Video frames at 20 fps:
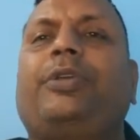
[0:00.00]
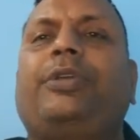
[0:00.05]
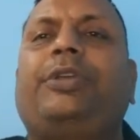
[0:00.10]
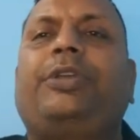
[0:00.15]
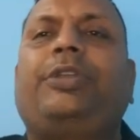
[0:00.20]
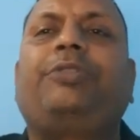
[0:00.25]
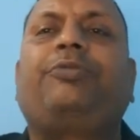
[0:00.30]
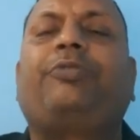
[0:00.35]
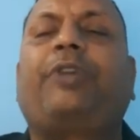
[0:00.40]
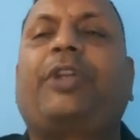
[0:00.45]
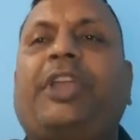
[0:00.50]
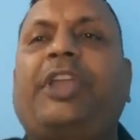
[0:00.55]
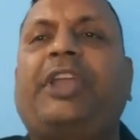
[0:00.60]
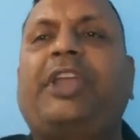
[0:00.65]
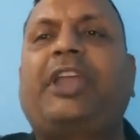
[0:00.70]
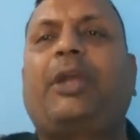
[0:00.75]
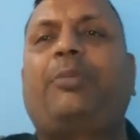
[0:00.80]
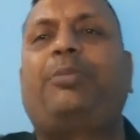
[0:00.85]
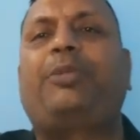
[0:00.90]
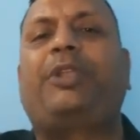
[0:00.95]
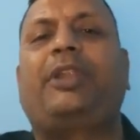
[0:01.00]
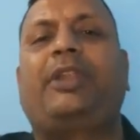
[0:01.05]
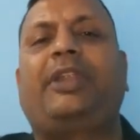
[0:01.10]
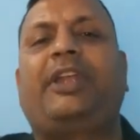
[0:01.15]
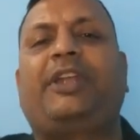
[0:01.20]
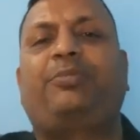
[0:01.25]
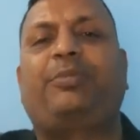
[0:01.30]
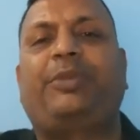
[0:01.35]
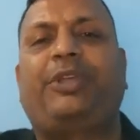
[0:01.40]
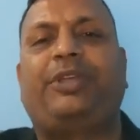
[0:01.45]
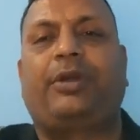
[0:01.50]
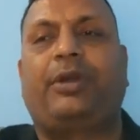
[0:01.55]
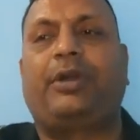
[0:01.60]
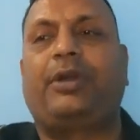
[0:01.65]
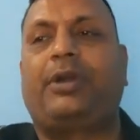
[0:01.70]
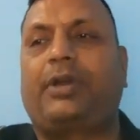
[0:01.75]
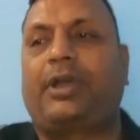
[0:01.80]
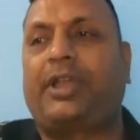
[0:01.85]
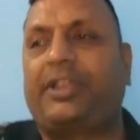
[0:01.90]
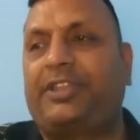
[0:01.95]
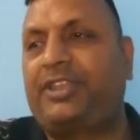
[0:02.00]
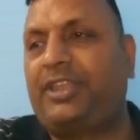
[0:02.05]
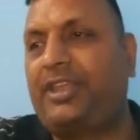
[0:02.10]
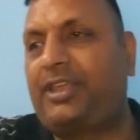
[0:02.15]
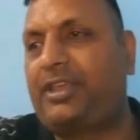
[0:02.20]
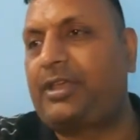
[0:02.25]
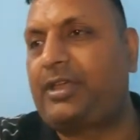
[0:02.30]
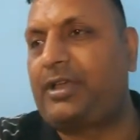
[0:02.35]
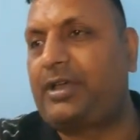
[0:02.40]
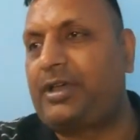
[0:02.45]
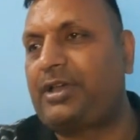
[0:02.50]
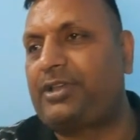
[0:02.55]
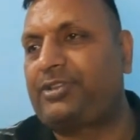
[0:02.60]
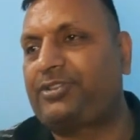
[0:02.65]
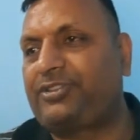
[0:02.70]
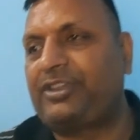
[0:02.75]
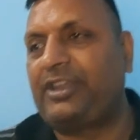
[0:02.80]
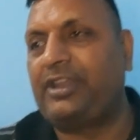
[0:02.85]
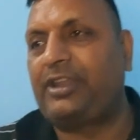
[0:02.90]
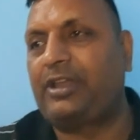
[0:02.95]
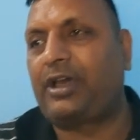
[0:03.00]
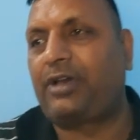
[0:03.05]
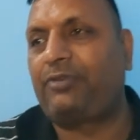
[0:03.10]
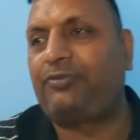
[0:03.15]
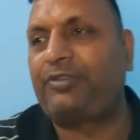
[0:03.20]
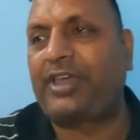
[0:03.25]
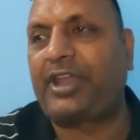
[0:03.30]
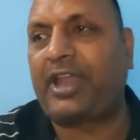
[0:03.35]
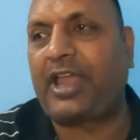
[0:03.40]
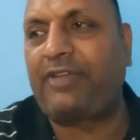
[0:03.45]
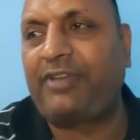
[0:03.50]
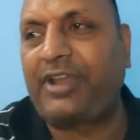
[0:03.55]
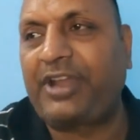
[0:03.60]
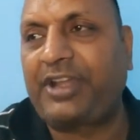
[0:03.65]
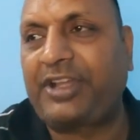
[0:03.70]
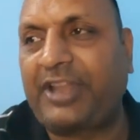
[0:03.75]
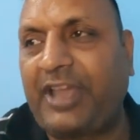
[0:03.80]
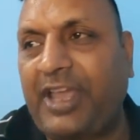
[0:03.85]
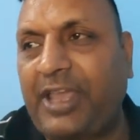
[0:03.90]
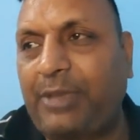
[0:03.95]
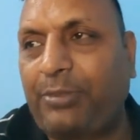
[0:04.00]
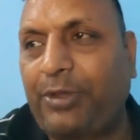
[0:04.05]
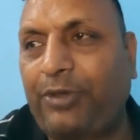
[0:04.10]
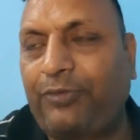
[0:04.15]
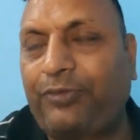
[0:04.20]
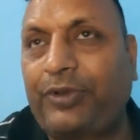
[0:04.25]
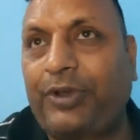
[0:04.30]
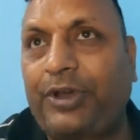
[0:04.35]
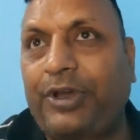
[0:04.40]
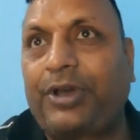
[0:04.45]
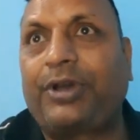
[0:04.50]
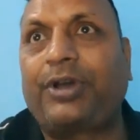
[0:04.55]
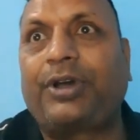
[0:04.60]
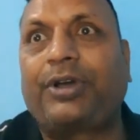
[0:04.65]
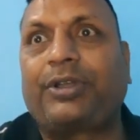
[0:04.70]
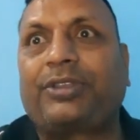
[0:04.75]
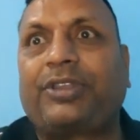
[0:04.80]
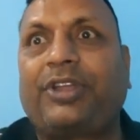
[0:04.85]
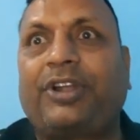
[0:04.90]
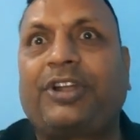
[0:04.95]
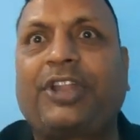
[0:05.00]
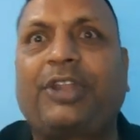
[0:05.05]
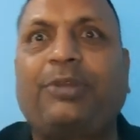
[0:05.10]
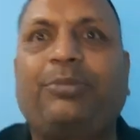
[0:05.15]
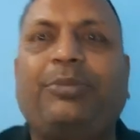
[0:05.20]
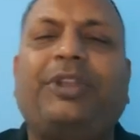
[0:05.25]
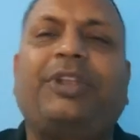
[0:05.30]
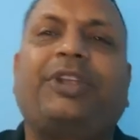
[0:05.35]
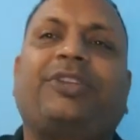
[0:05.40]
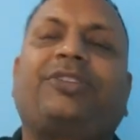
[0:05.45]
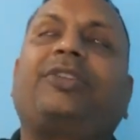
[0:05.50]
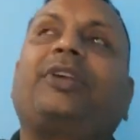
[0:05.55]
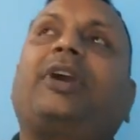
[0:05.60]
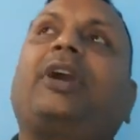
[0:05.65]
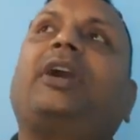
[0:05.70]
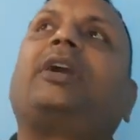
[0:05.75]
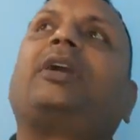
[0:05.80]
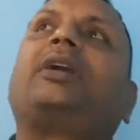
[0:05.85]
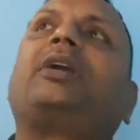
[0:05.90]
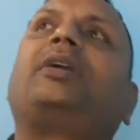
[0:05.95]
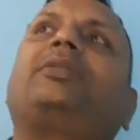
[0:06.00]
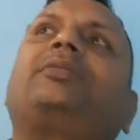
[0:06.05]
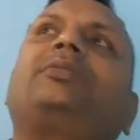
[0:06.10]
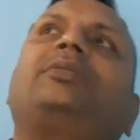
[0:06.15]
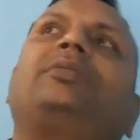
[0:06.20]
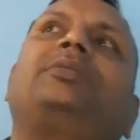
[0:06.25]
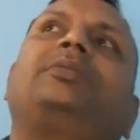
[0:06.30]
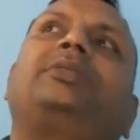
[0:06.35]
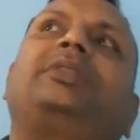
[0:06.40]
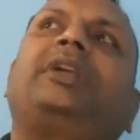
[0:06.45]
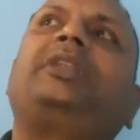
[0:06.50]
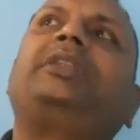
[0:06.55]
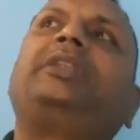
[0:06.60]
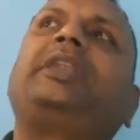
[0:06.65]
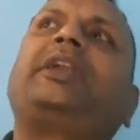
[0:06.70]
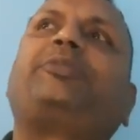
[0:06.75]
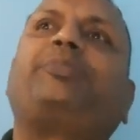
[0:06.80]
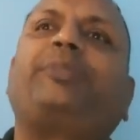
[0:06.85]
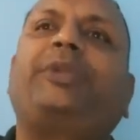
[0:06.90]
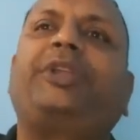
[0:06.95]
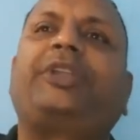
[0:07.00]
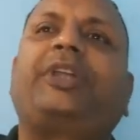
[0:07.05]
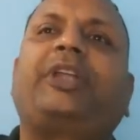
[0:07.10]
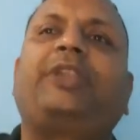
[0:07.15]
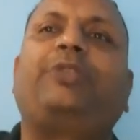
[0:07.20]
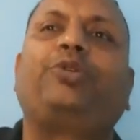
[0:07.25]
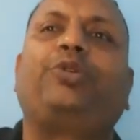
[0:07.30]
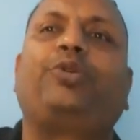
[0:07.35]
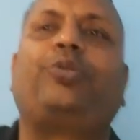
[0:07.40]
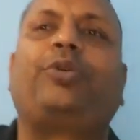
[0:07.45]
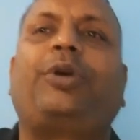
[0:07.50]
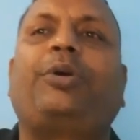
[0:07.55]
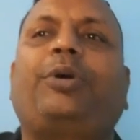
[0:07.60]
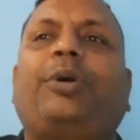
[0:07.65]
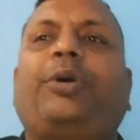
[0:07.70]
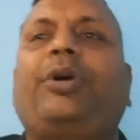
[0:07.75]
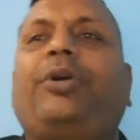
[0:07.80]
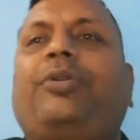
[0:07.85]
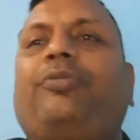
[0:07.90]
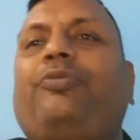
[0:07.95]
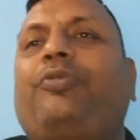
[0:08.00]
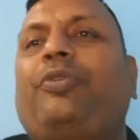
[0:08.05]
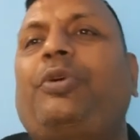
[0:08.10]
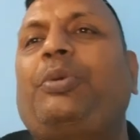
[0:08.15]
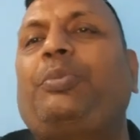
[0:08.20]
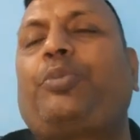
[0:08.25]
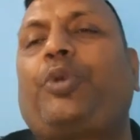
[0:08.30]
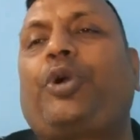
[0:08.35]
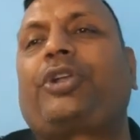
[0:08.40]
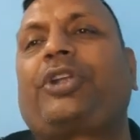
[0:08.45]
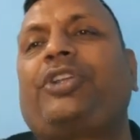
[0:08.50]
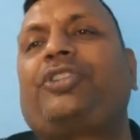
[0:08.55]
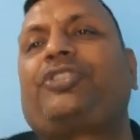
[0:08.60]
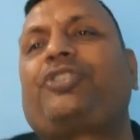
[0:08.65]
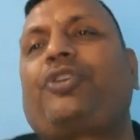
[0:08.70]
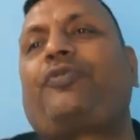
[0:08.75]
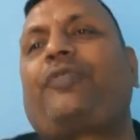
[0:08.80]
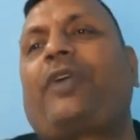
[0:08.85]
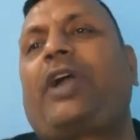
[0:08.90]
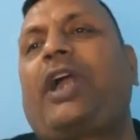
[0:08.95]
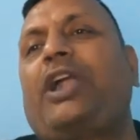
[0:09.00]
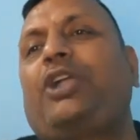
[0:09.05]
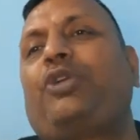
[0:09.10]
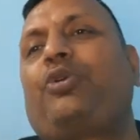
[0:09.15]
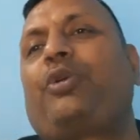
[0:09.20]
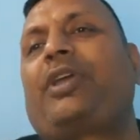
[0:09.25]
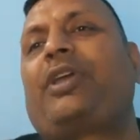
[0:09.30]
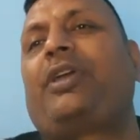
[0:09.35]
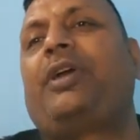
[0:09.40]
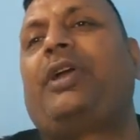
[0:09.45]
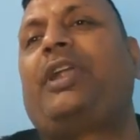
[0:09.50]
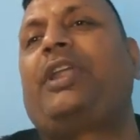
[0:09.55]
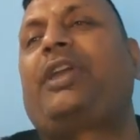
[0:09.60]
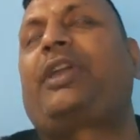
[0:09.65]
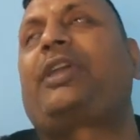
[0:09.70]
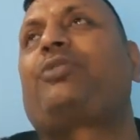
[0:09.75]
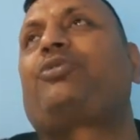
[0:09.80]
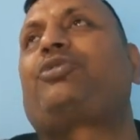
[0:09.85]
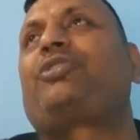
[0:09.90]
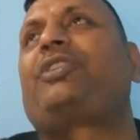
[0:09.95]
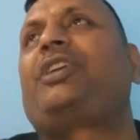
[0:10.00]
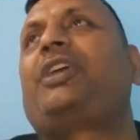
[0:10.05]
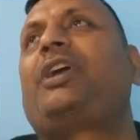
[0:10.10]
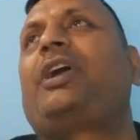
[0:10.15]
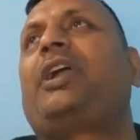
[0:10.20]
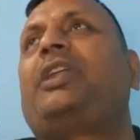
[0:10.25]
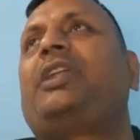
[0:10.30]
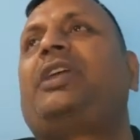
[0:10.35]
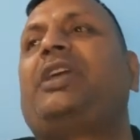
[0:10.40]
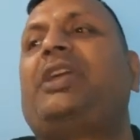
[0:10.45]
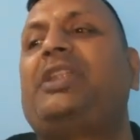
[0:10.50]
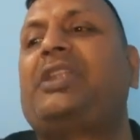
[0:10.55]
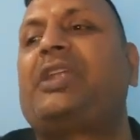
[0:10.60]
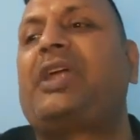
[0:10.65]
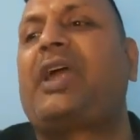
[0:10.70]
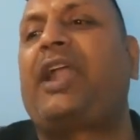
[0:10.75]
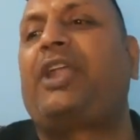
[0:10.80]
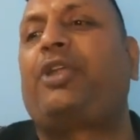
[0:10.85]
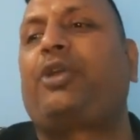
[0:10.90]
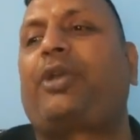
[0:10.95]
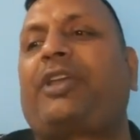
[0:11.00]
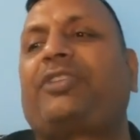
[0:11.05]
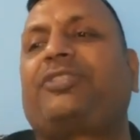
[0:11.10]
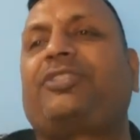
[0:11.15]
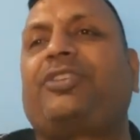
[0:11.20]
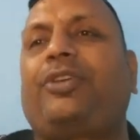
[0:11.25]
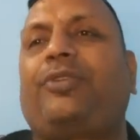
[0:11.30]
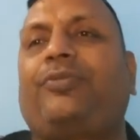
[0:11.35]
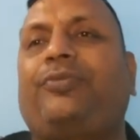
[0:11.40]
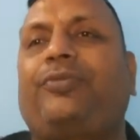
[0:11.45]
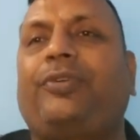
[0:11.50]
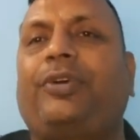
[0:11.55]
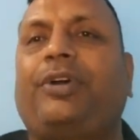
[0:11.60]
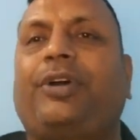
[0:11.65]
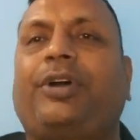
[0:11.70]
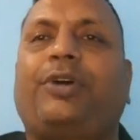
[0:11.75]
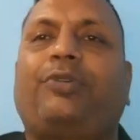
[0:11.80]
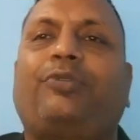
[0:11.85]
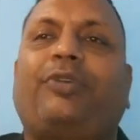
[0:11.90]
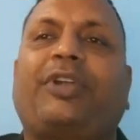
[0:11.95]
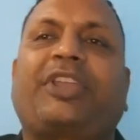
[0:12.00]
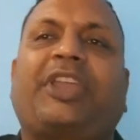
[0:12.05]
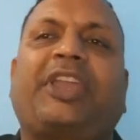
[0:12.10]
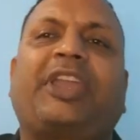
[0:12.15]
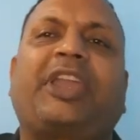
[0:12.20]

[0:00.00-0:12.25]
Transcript: In working capital, let me, uh, I think uh, still uh, we are having time of 13 minutes. let me tell you importance of adequacy and inadequacy of working